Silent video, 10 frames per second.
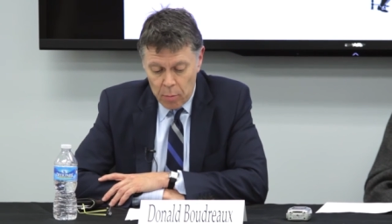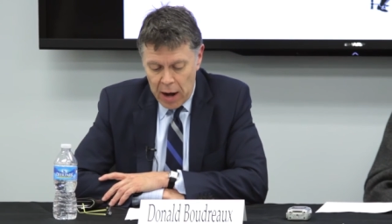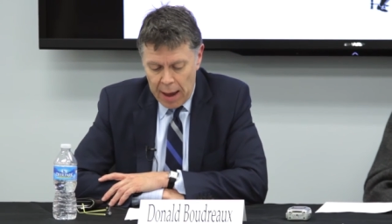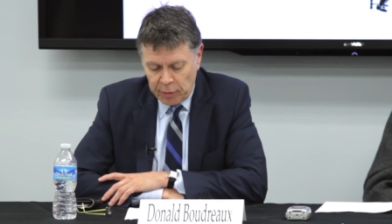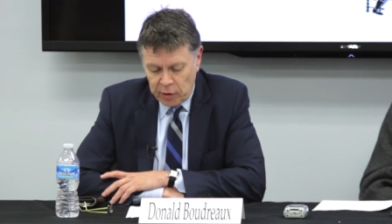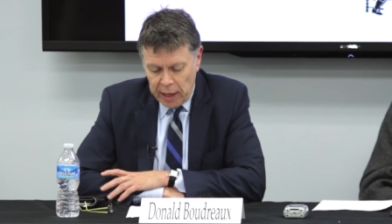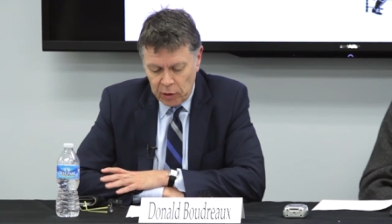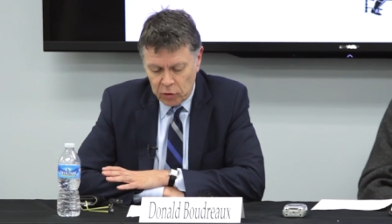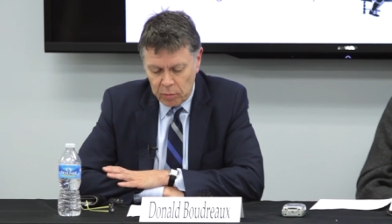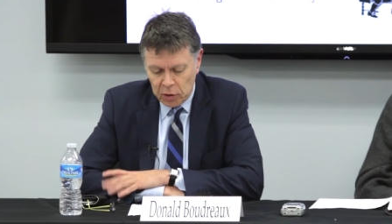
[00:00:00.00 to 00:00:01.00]
Perhaps
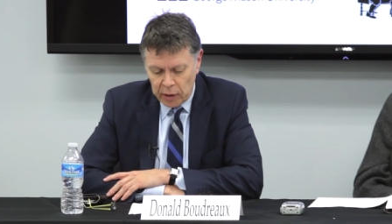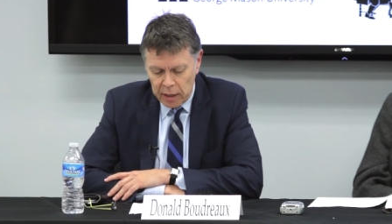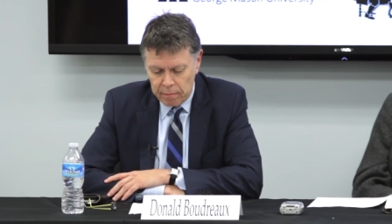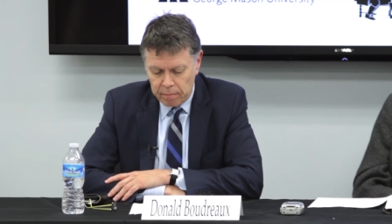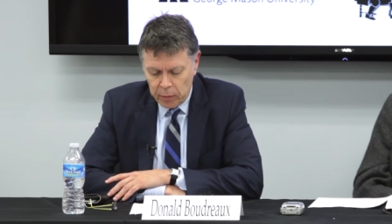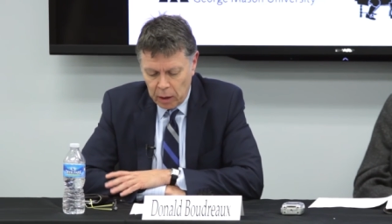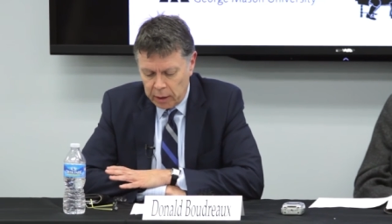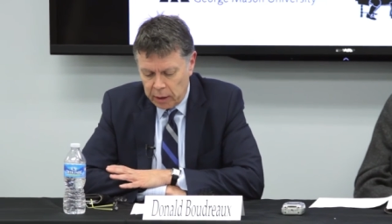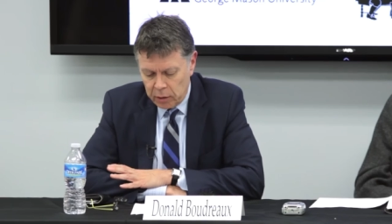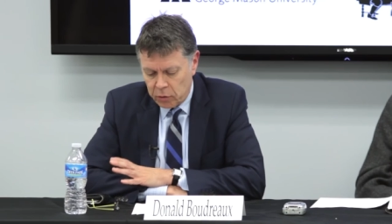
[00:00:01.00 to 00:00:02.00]
statists are misled
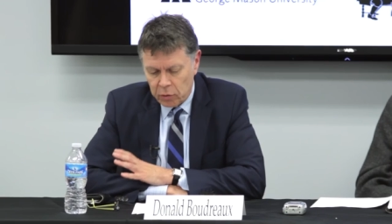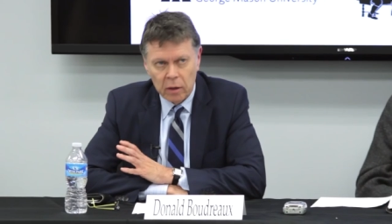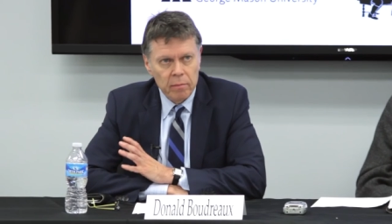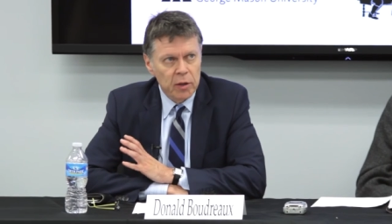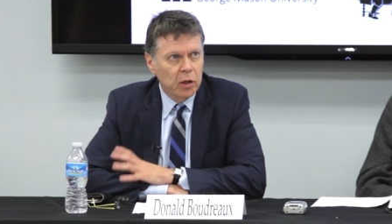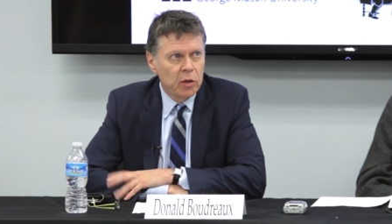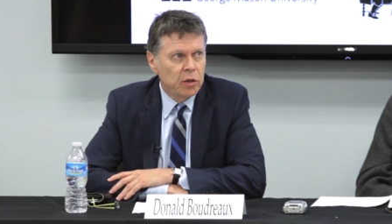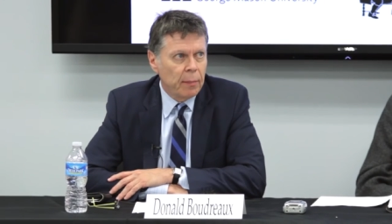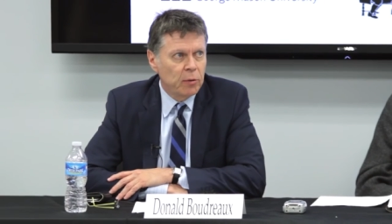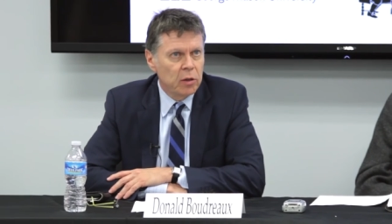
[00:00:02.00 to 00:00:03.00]
uh, into their
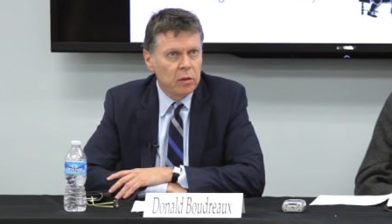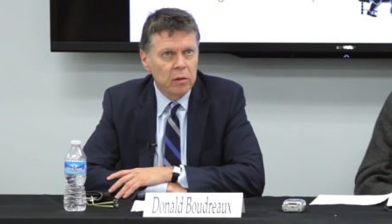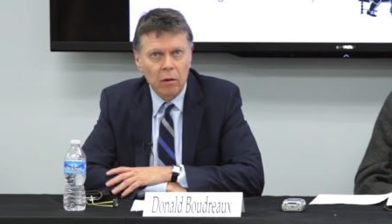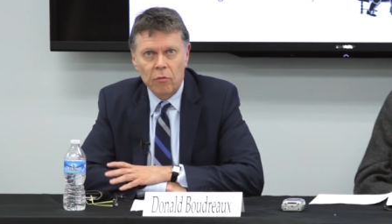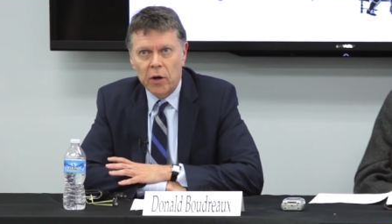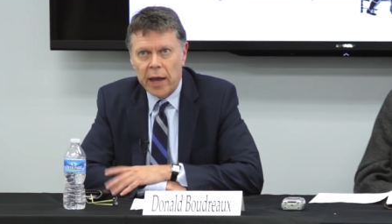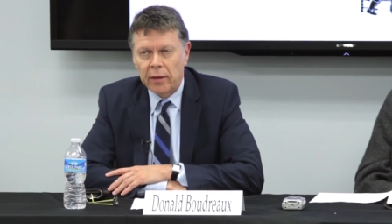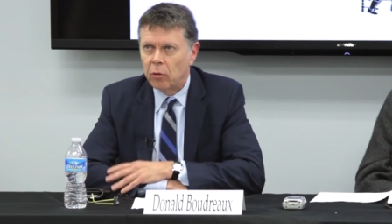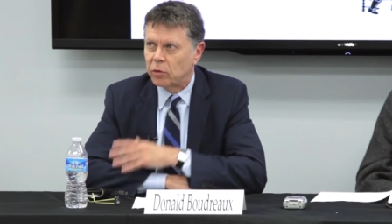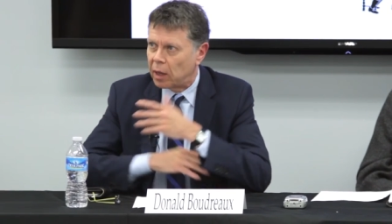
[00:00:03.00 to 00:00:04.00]
misconception of
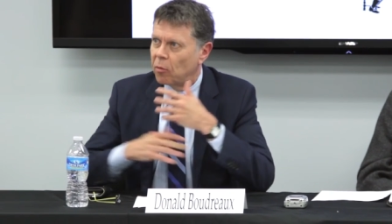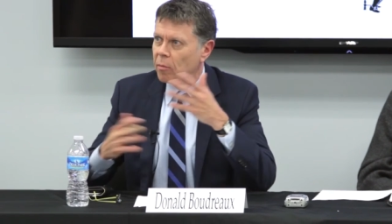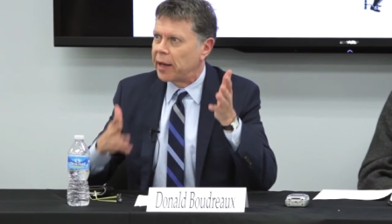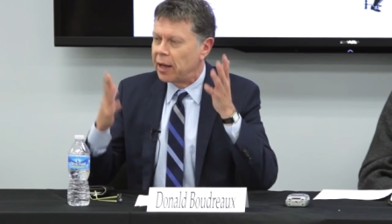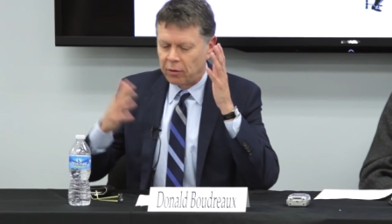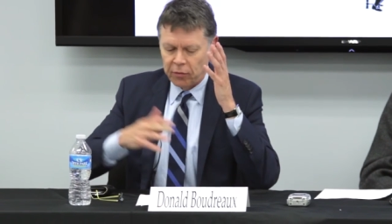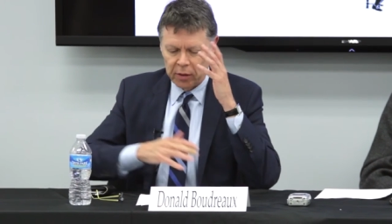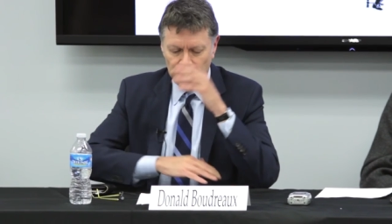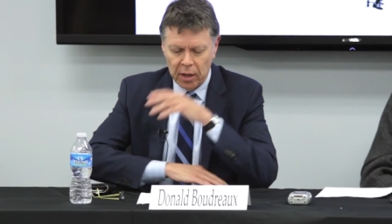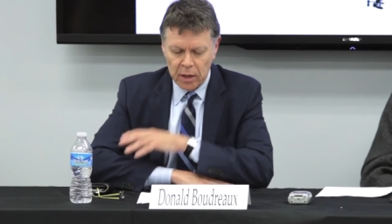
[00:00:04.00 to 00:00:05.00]
reality. Notice I'm on my
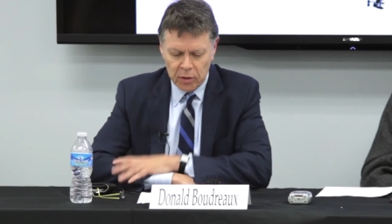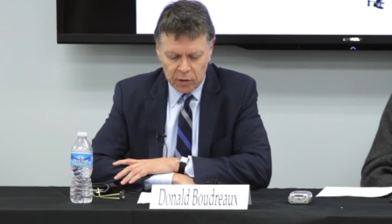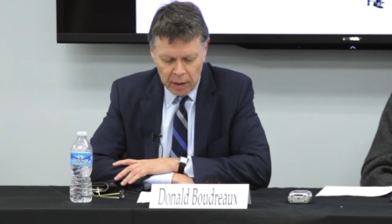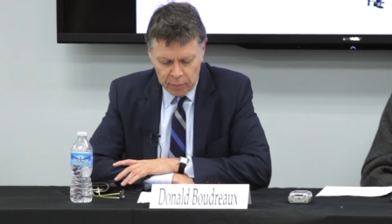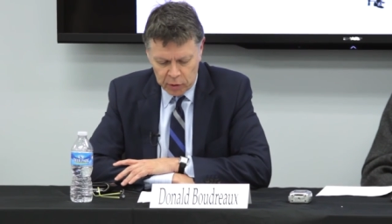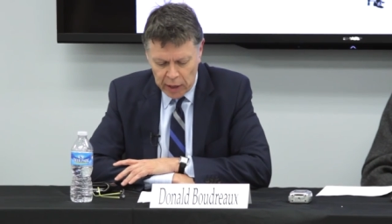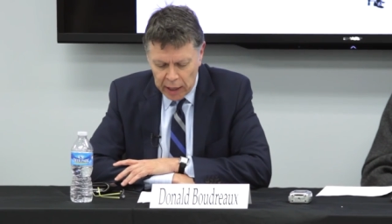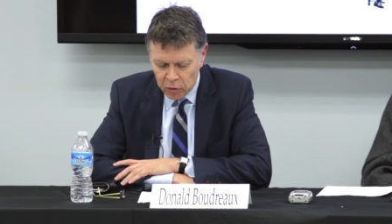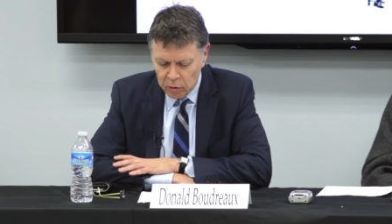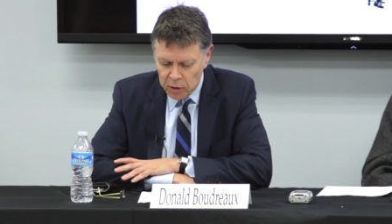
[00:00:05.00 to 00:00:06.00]
elephant. St
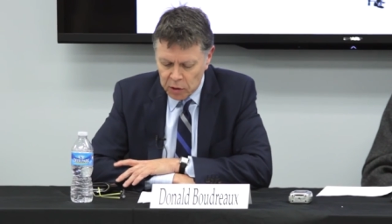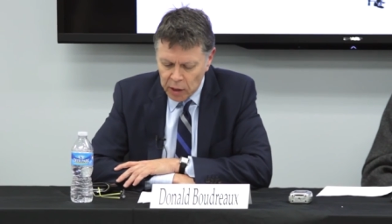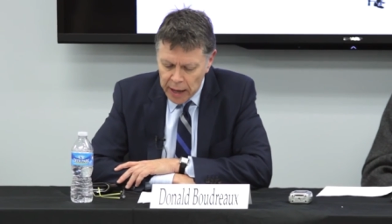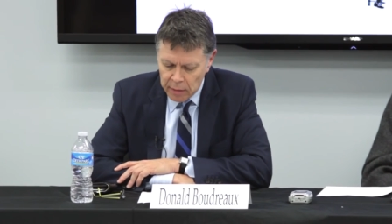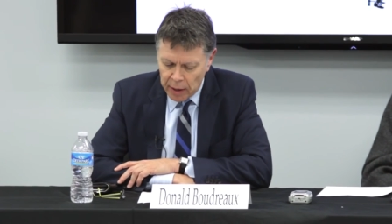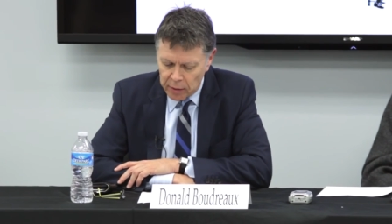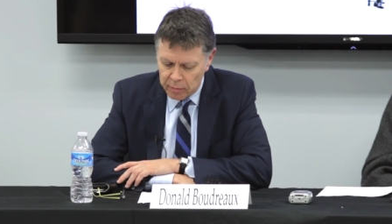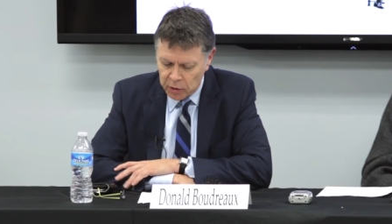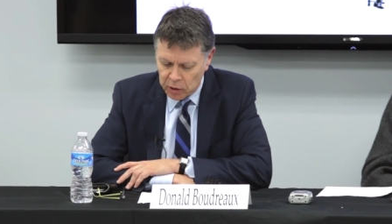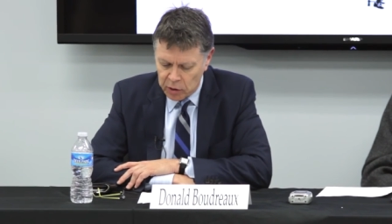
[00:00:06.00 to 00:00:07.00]
statists are misled by
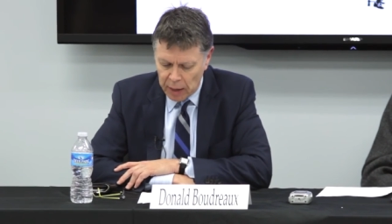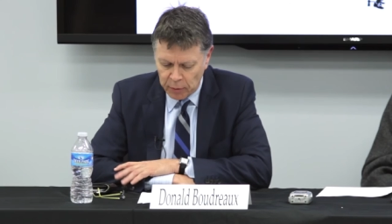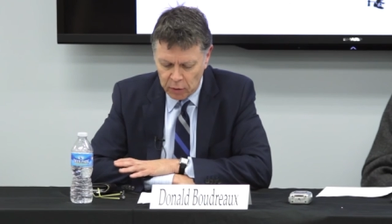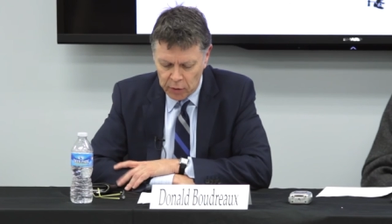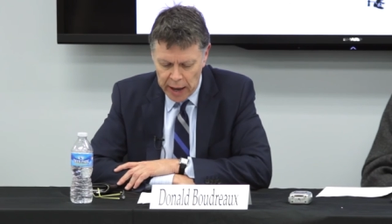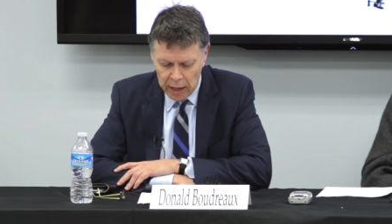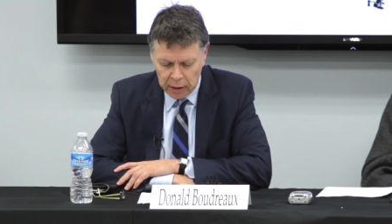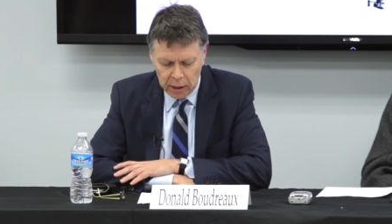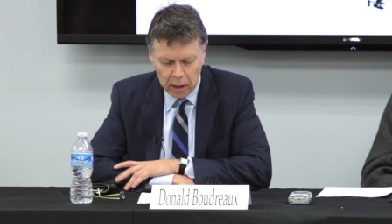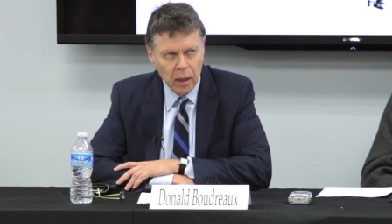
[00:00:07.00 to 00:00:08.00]
their misconception of
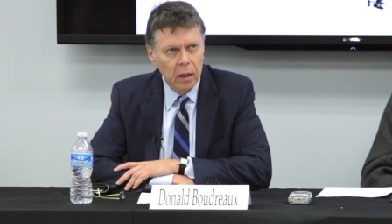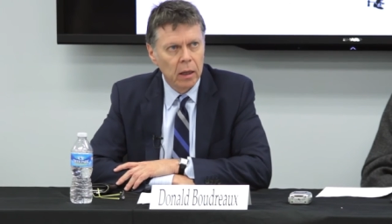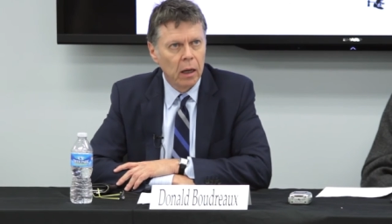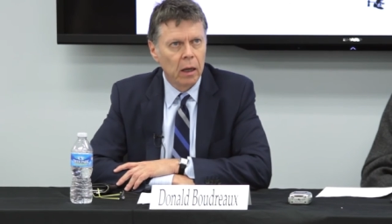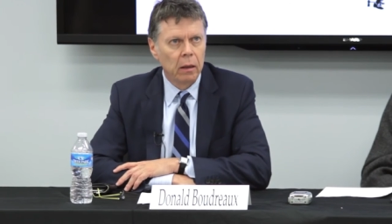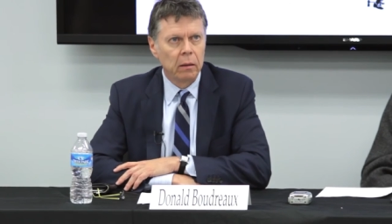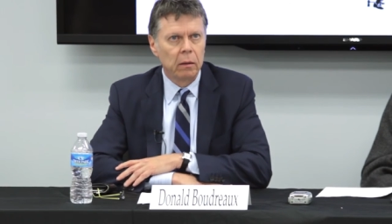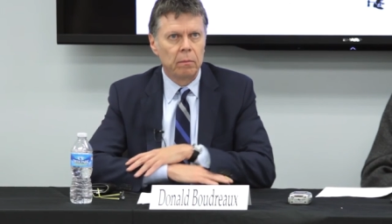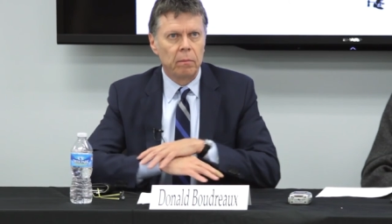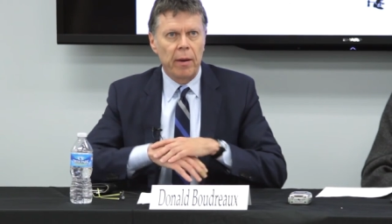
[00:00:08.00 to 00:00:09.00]
reality uh,
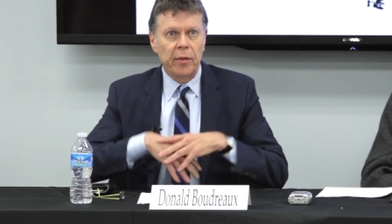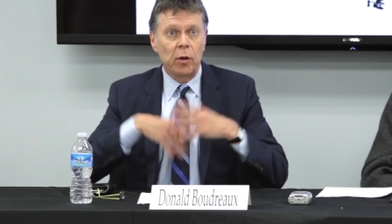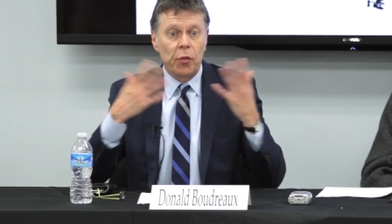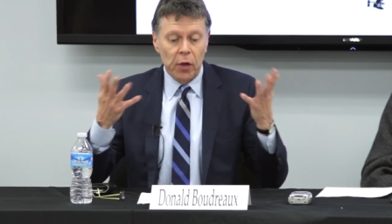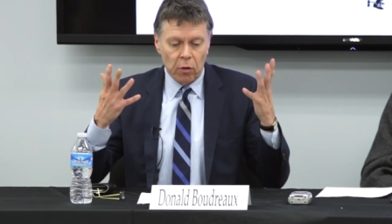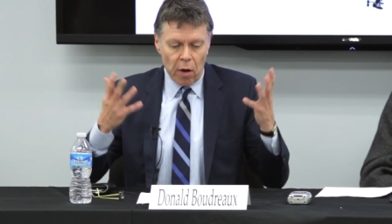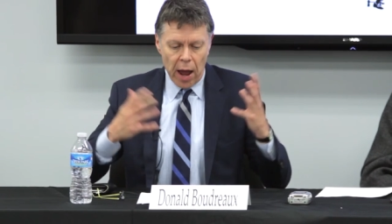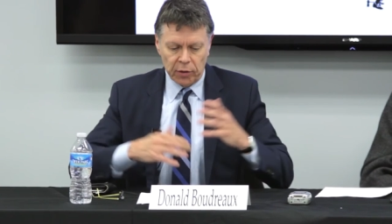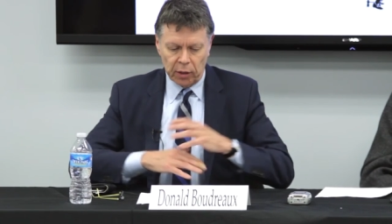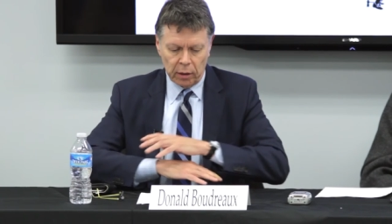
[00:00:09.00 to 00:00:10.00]
uh, by their
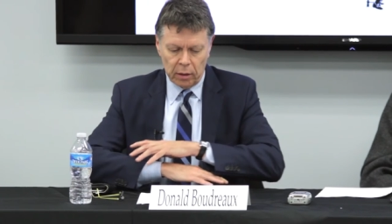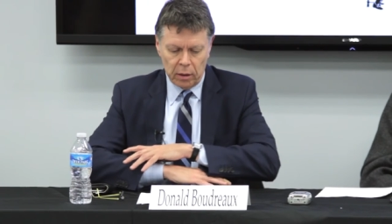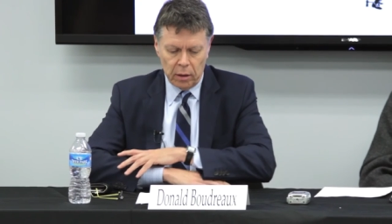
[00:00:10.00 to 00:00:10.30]
theorizing.